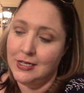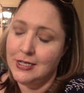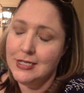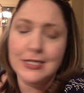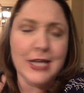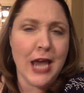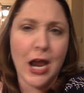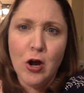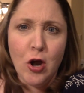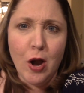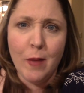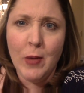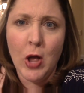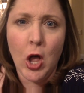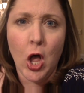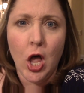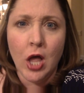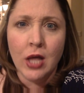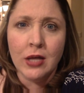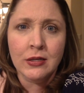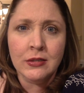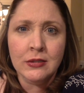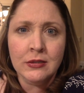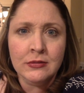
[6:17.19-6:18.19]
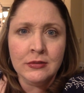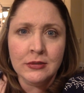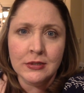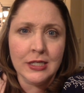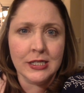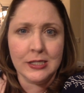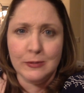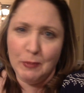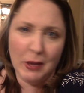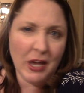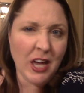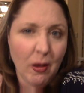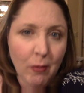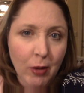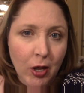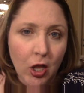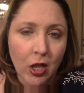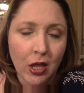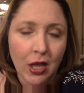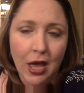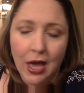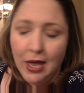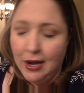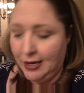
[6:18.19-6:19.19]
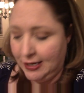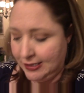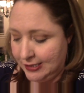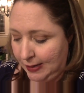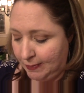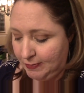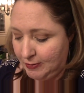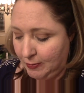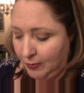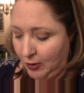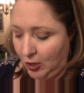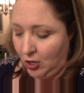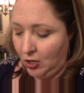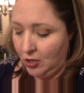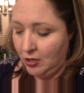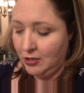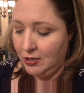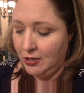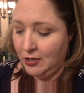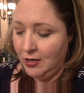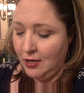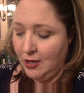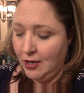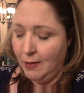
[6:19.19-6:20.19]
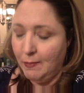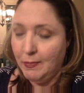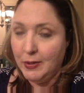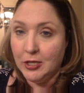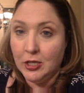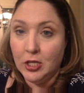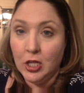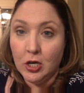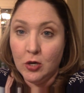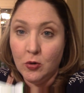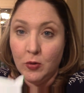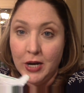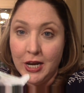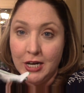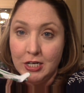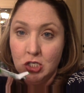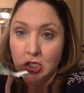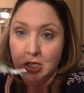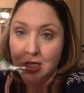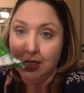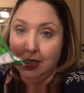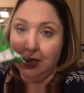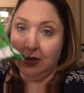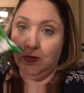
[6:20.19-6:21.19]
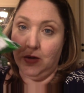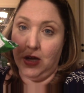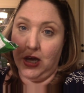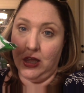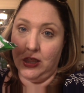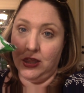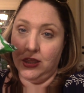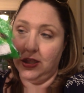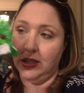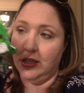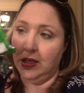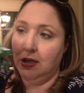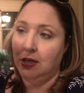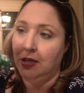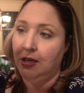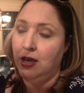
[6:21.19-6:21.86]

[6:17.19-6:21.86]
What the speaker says: Terrible, despicable, unacceptable. But look what I cheated with.